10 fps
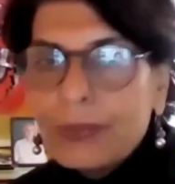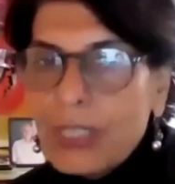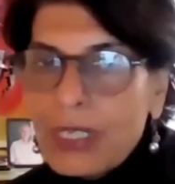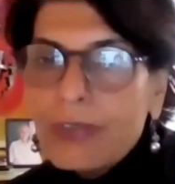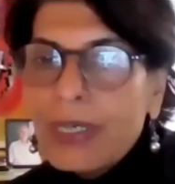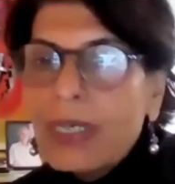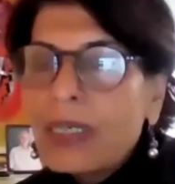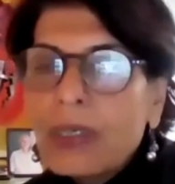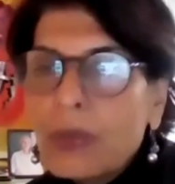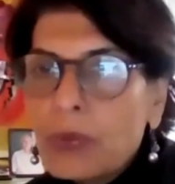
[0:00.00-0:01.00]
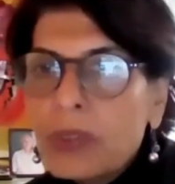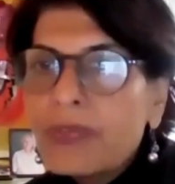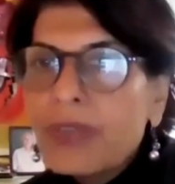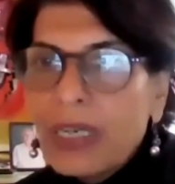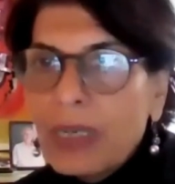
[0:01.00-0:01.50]
just reading a
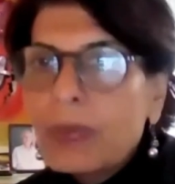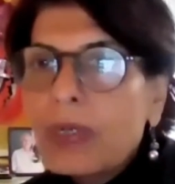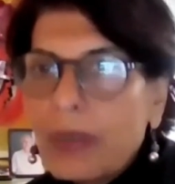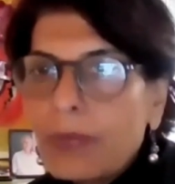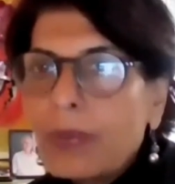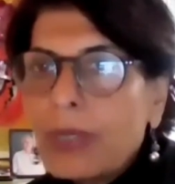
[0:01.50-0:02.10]
gluten-free label